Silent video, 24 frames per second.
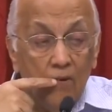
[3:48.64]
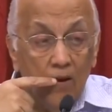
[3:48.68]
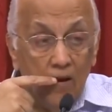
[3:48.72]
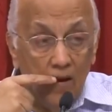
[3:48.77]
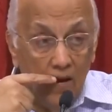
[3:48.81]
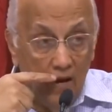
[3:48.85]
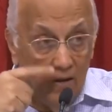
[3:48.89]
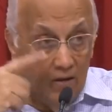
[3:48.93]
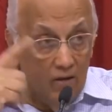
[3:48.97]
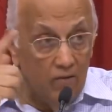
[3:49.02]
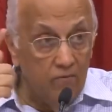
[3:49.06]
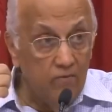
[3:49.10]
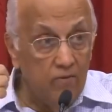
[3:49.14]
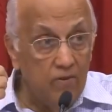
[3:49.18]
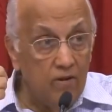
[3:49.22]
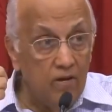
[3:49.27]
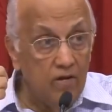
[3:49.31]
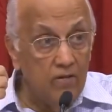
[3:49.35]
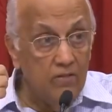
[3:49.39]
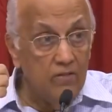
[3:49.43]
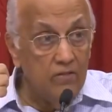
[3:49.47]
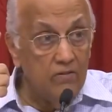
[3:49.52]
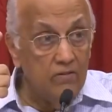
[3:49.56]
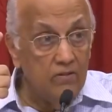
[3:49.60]
I'll give you the
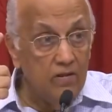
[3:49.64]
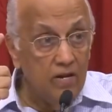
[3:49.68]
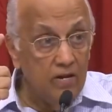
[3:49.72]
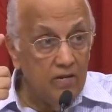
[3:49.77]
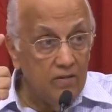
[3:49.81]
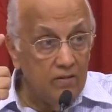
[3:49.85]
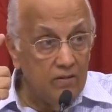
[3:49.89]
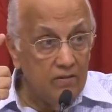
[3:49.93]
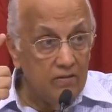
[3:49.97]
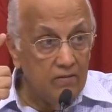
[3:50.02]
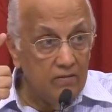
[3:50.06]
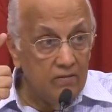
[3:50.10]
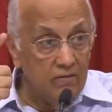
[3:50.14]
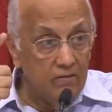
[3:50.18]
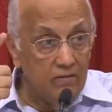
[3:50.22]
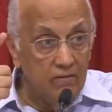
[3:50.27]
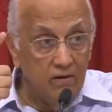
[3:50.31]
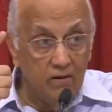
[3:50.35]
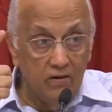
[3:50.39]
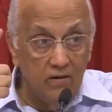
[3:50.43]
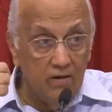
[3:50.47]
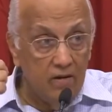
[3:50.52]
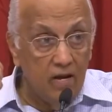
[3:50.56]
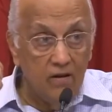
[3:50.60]
answer to that.
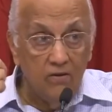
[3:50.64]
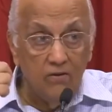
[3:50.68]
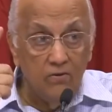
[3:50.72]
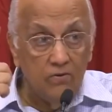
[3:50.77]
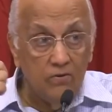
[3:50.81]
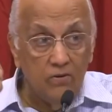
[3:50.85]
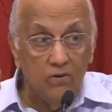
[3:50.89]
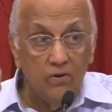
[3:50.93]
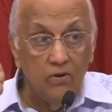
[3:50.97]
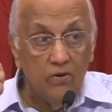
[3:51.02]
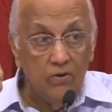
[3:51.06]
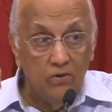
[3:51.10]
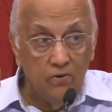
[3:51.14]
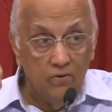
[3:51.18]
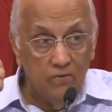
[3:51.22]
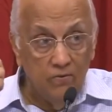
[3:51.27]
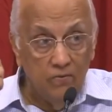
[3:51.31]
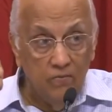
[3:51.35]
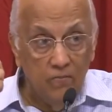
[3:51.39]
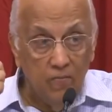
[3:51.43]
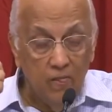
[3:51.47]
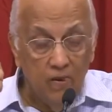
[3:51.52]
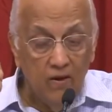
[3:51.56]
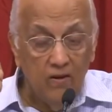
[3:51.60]
Not in I don't know.
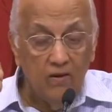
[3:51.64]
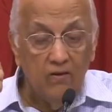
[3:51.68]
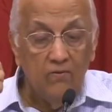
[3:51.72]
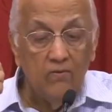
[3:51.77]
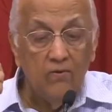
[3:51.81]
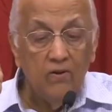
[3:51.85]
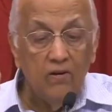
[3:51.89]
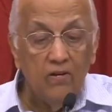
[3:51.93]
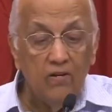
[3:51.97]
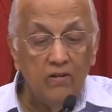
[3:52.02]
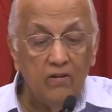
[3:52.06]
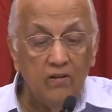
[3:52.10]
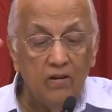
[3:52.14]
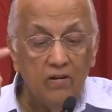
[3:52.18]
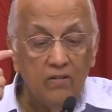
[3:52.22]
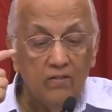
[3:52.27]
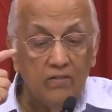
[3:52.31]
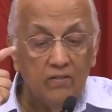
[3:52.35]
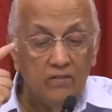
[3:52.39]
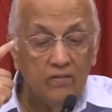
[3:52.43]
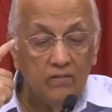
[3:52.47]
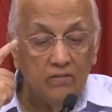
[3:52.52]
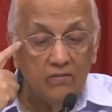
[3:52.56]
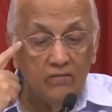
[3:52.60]
I'll give you another
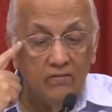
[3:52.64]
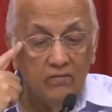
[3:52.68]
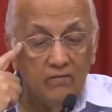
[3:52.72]
answer.